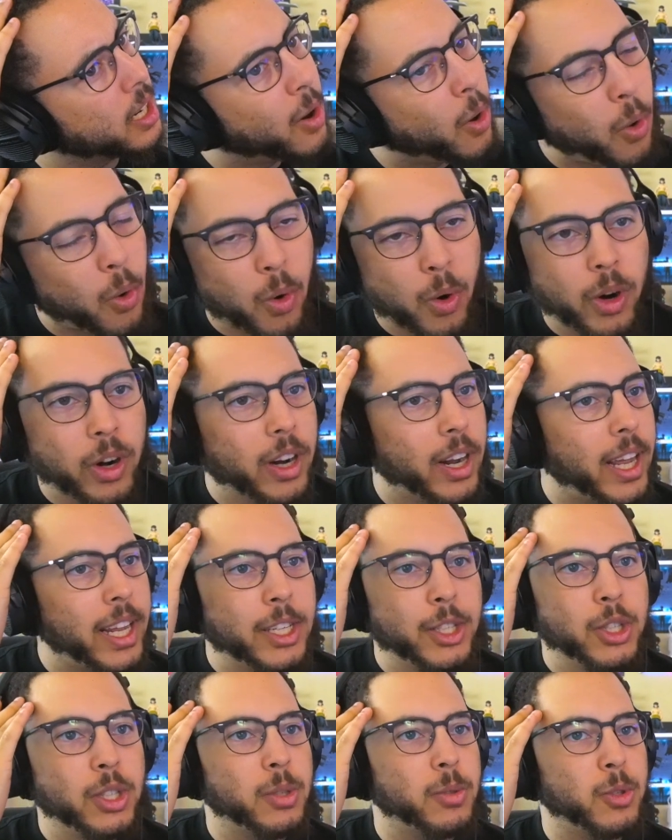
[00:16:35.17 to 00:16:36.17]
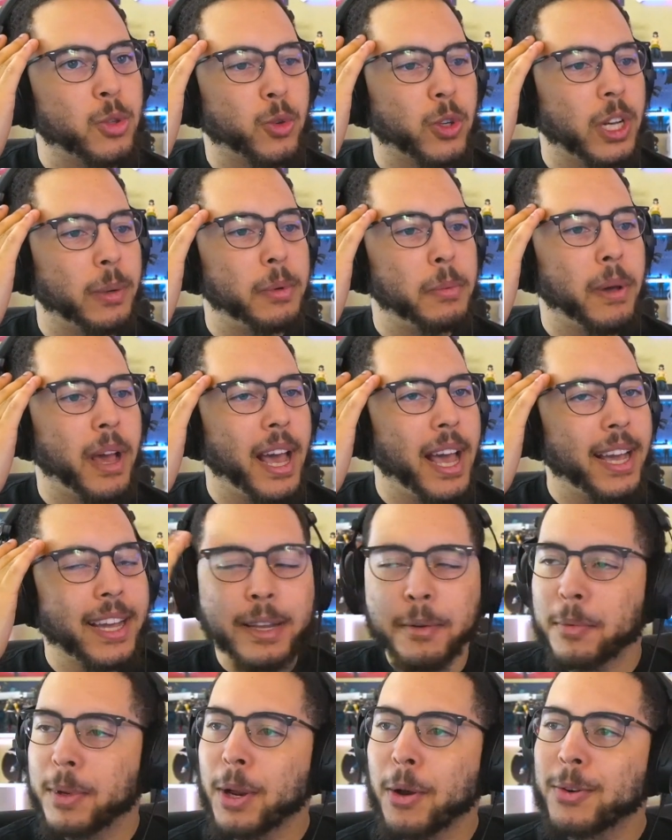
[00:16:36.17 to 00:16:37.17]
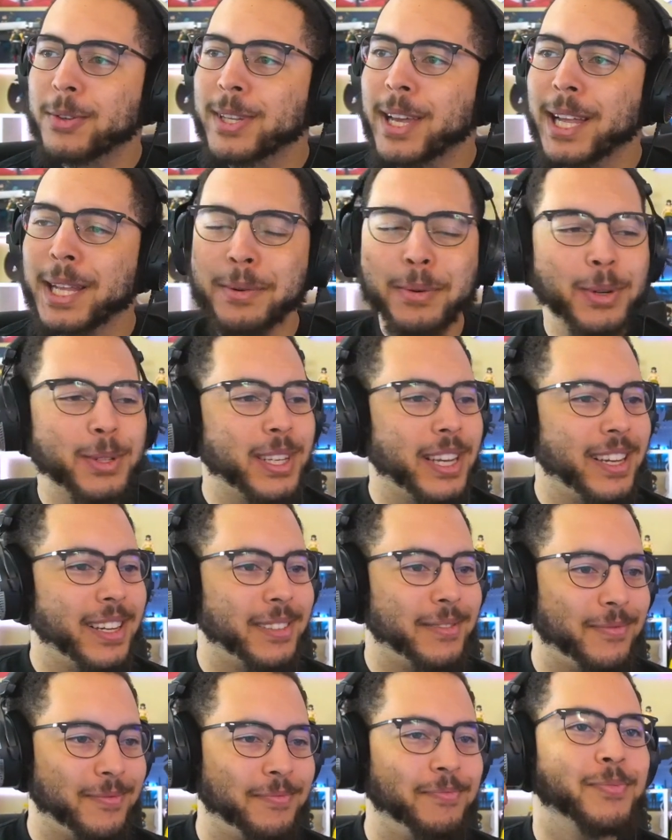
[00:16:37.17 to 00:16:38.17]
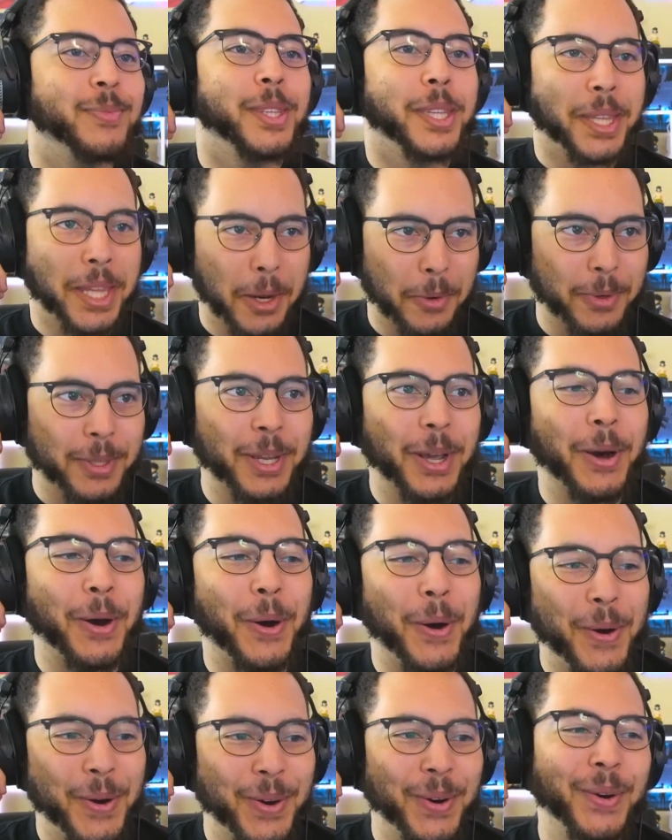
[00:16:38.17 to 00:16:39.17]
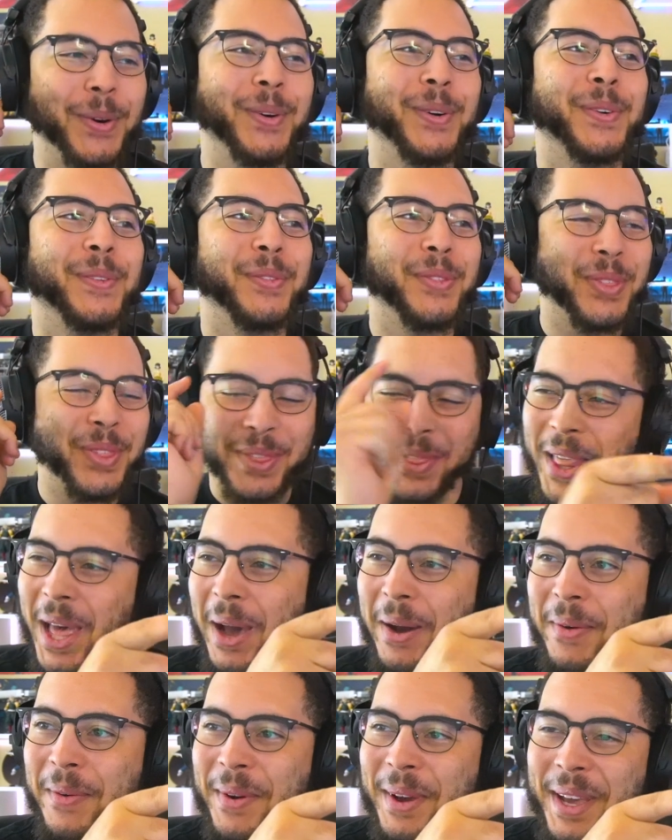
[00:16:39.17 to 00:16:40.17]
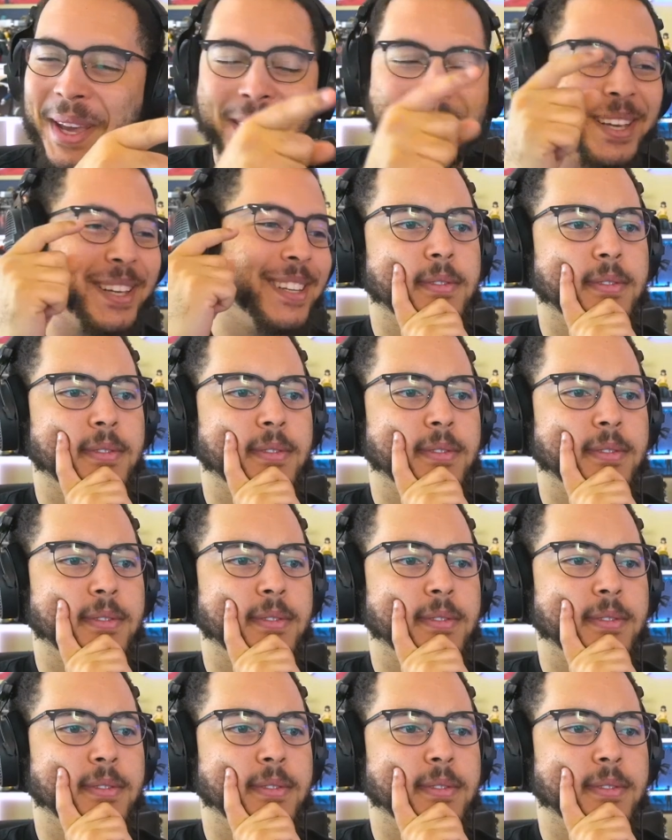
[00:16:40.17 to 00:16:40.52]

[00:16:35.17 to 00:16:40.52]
or it just screamed back and we know exactly where it's at. There we go. That way.